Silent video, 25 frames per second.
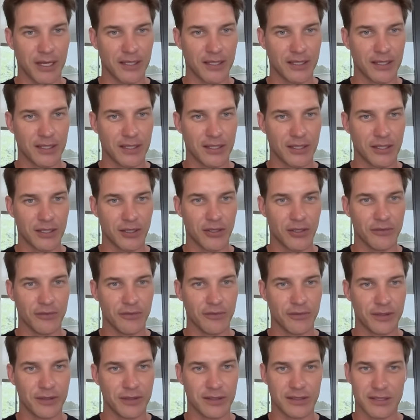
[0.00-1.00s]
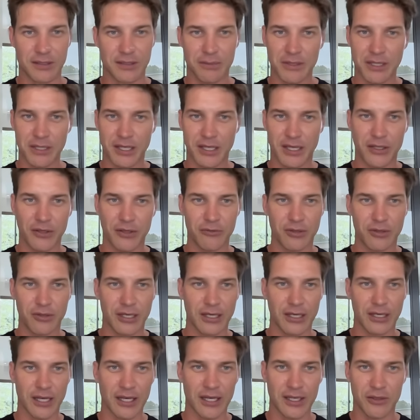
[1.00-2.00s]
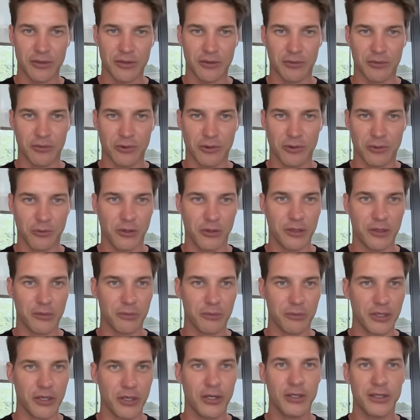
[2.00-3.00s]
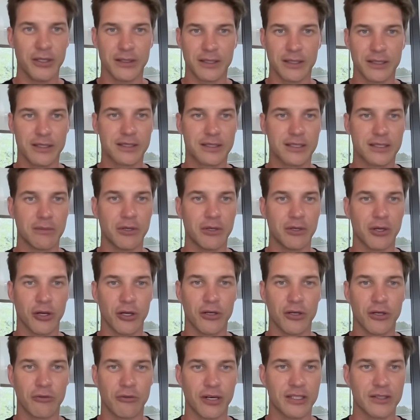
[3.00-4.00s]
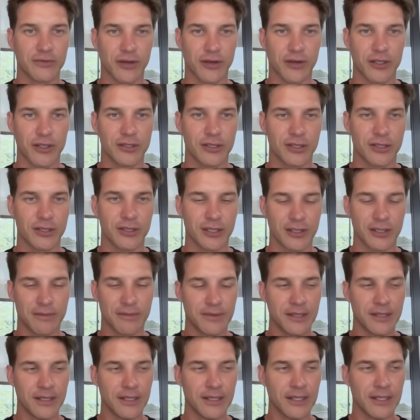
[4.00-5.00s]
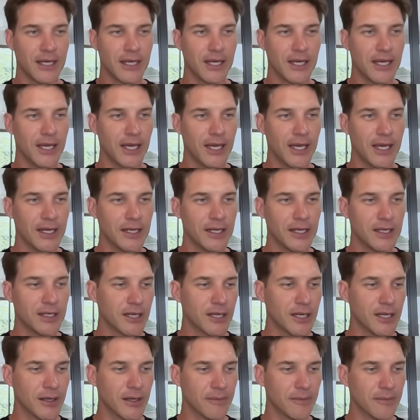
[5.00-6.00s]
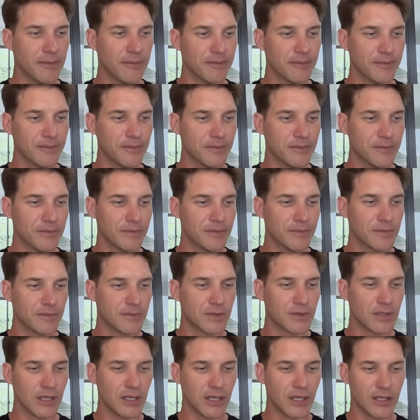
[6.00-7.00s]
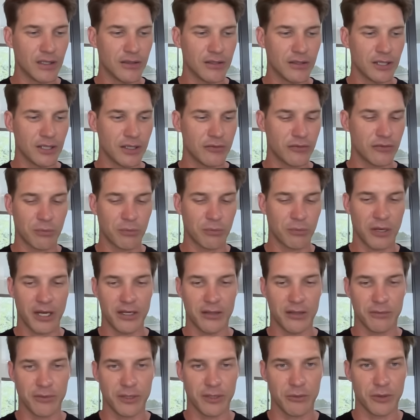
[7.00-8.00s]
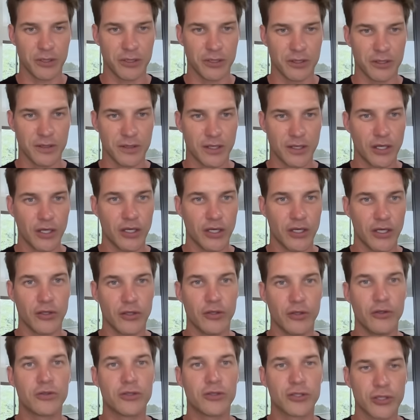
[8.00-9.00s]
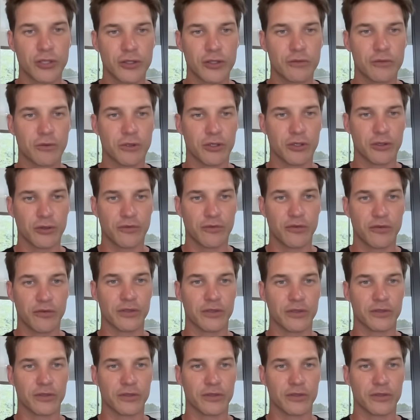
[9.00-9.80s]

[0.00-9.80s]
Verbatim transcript: if it's something I don't really like or, or want to be on, it, it's going to be hard to race faster than." And um, his his reply to me was you choose what you feel is going to